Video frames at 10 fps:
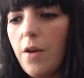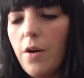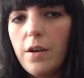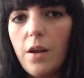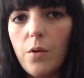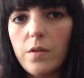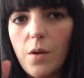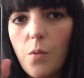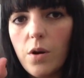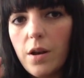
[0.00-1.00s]
their idea was
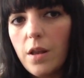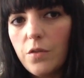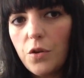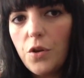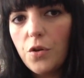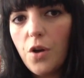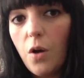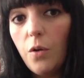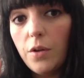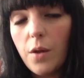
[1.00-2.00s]
they wanted it so you could
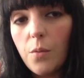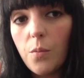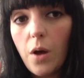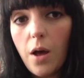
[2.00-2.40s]
hold it